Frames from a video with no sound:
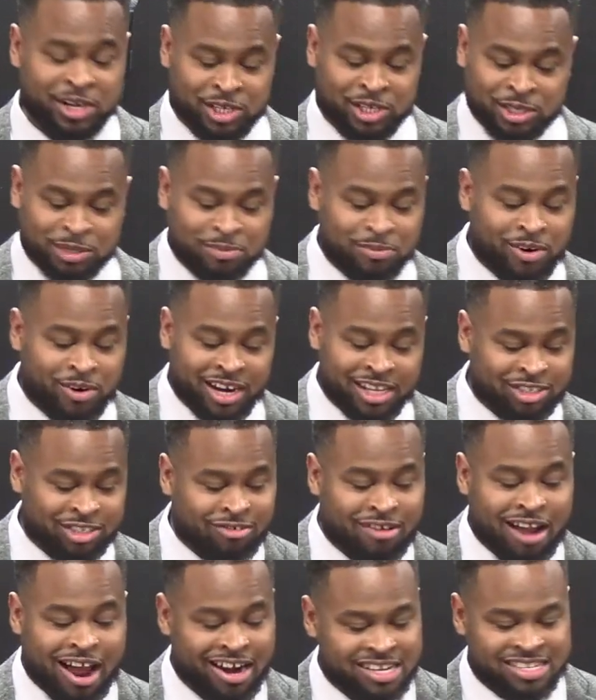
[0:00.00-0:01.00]
This morning's
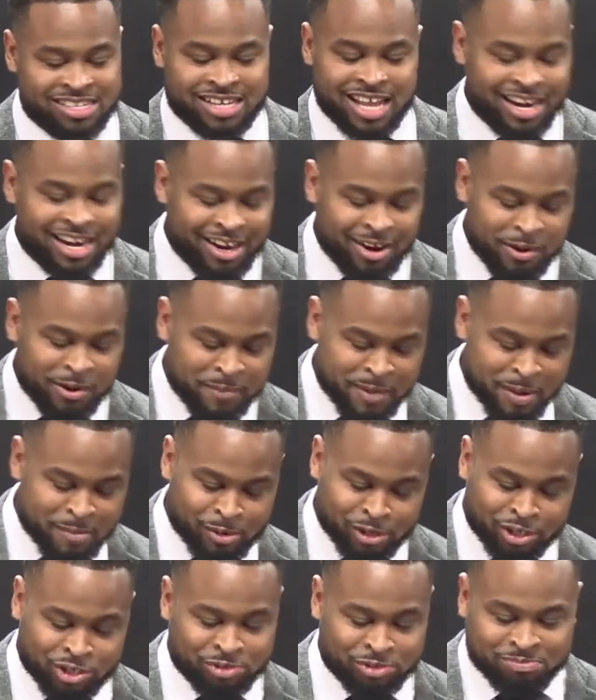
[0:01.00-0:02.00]
crowd is a little bit
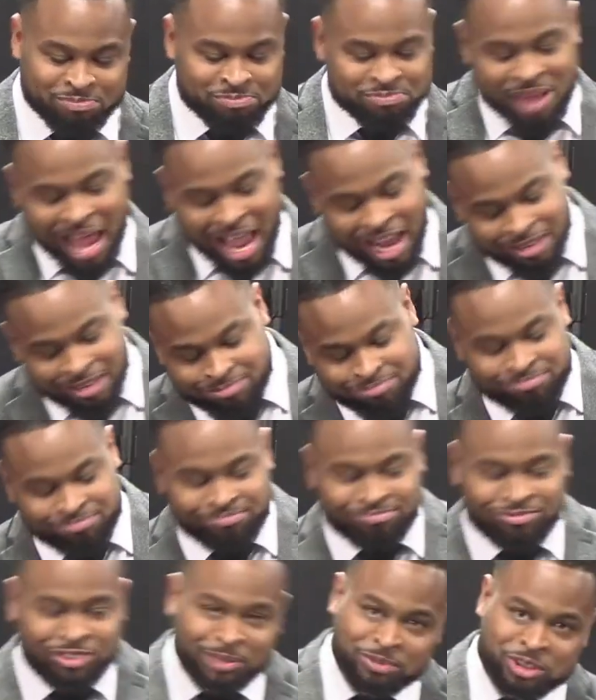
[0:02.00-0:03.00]
more, like,
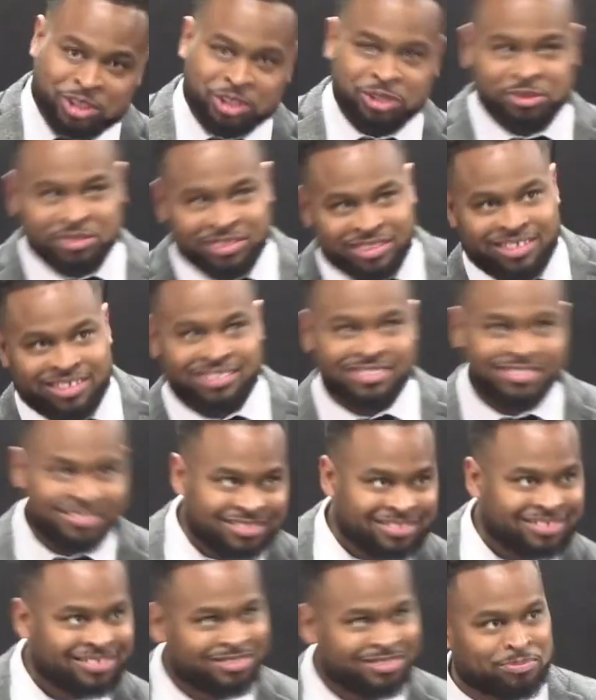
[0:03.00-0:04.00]
subdued.
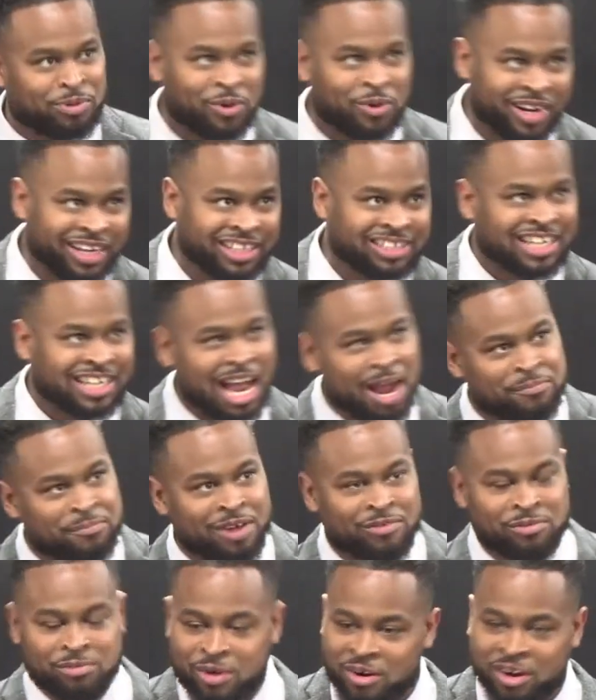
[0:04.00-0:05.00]
Morning time, I
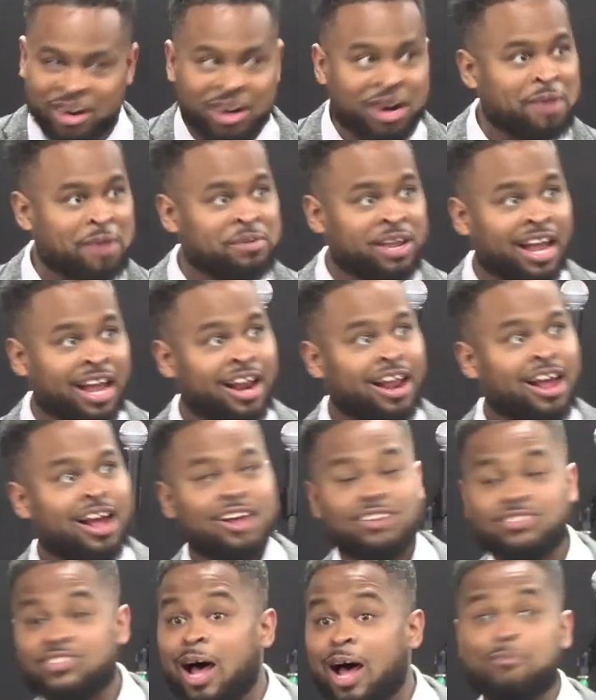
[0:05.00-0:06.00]
haven't woken up yet.
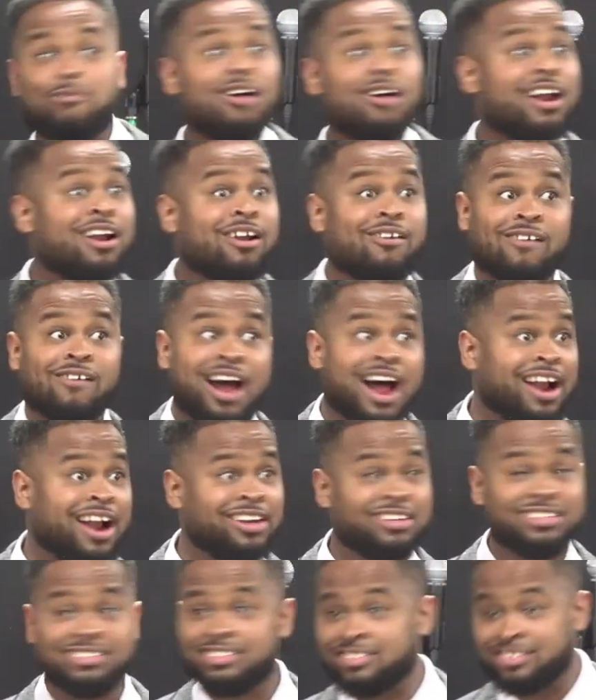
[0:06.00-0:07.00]
So I'm running
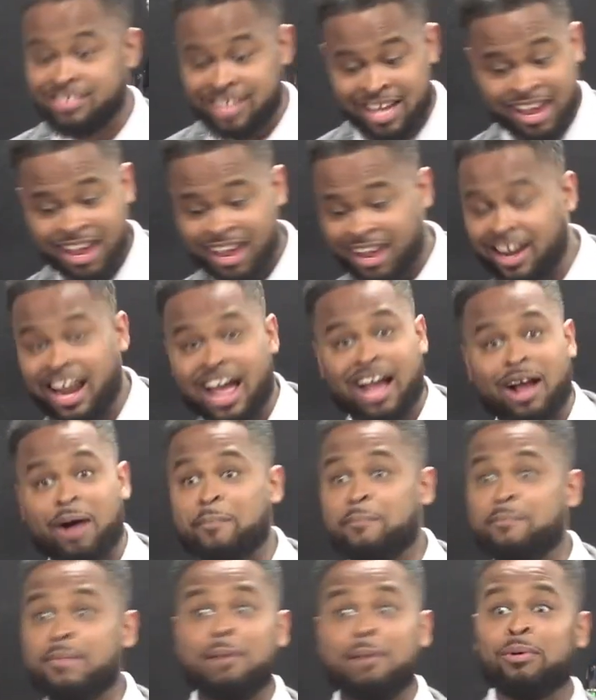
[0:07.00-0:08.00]
around here like a
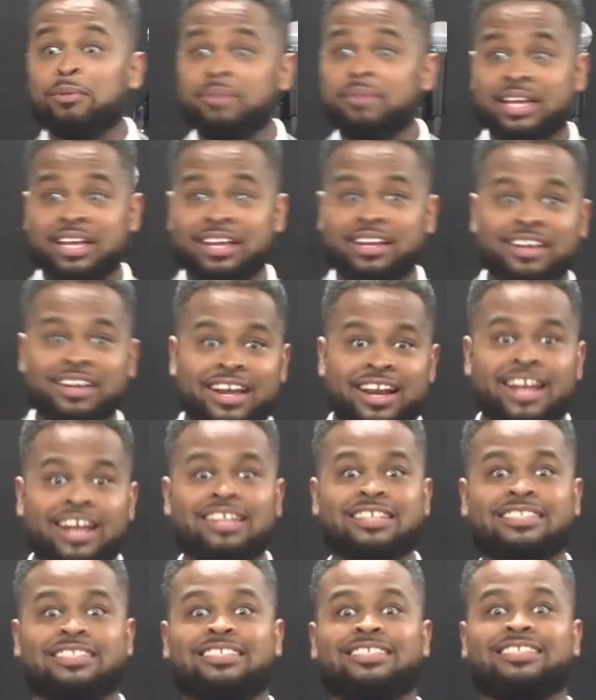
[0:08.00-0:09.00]
bumblebee, and they're
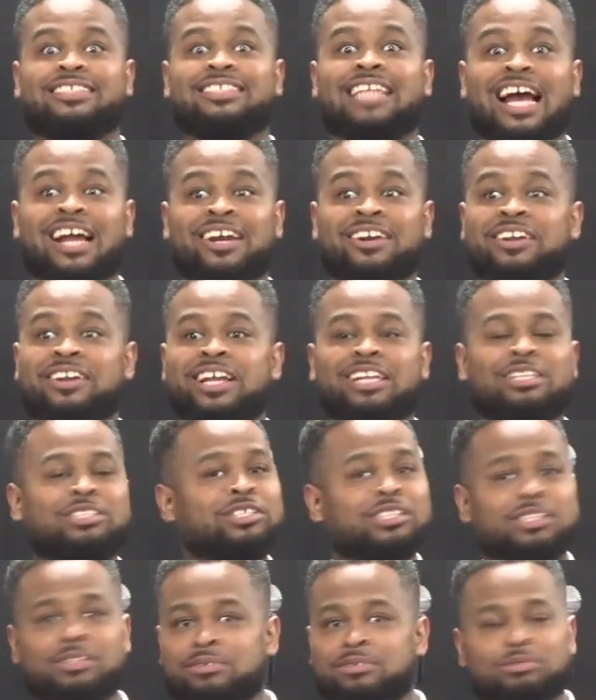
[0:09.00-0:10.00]
just stagnant.
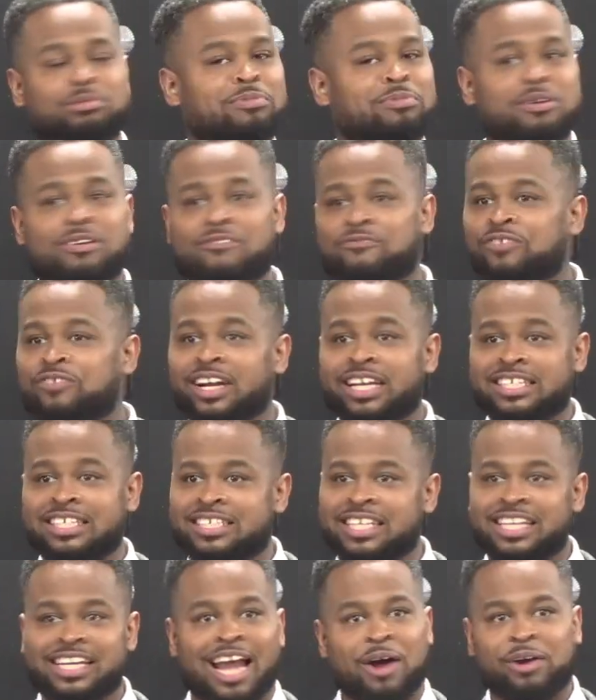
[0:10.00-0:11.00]
It was really a funny
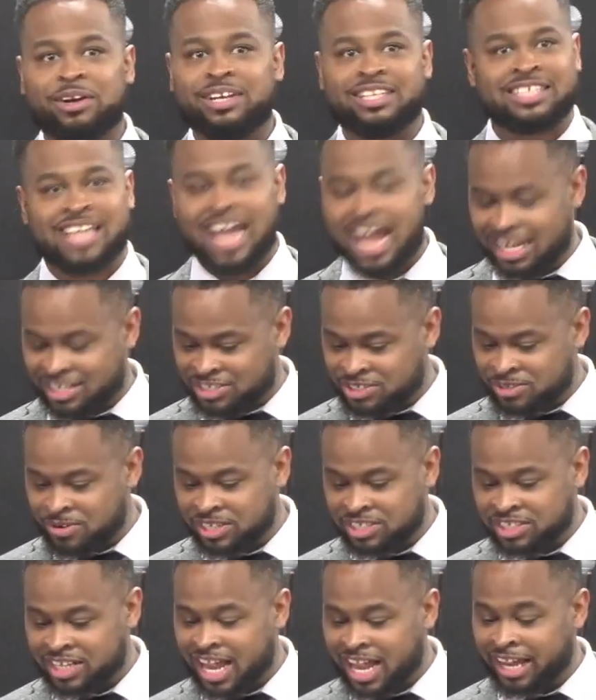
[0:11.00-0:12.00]
scene, like, this guy is so
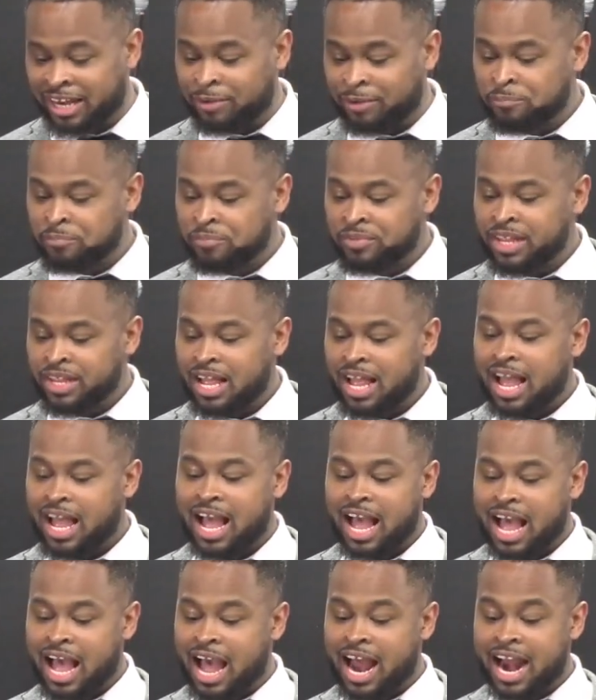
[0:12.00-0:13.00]
excited.
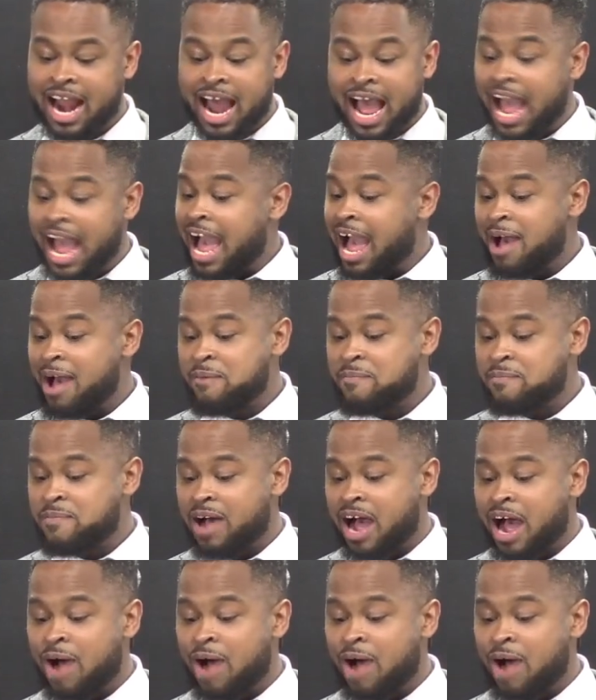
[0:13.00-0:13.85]
And I am.